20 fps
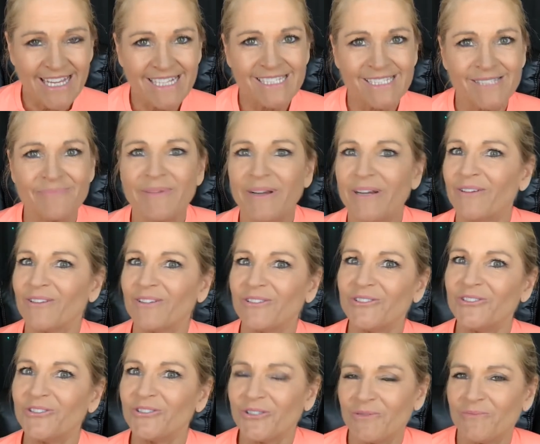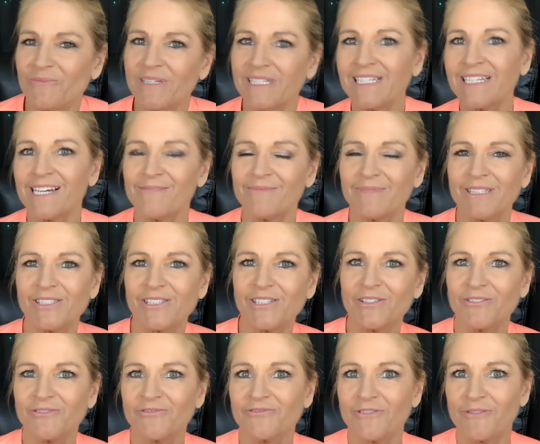It's Marilyn Sherman coming
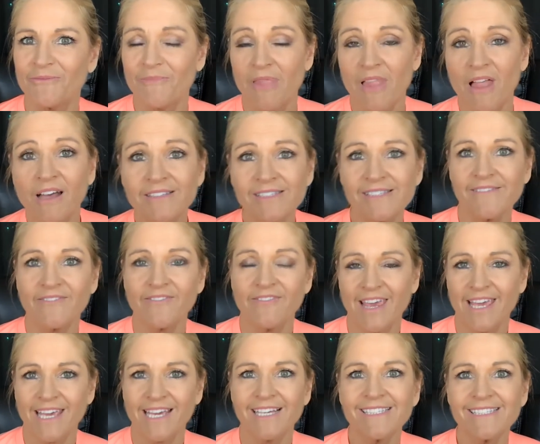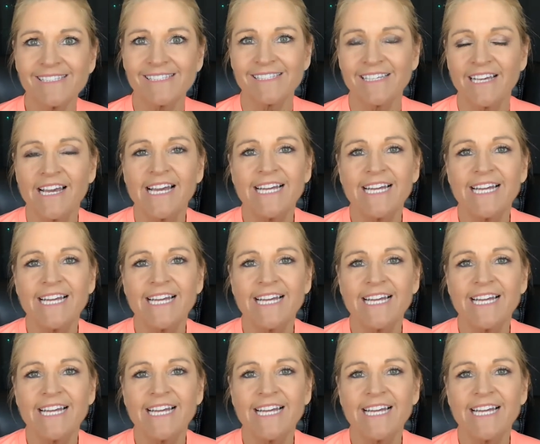to you from Las Vegas.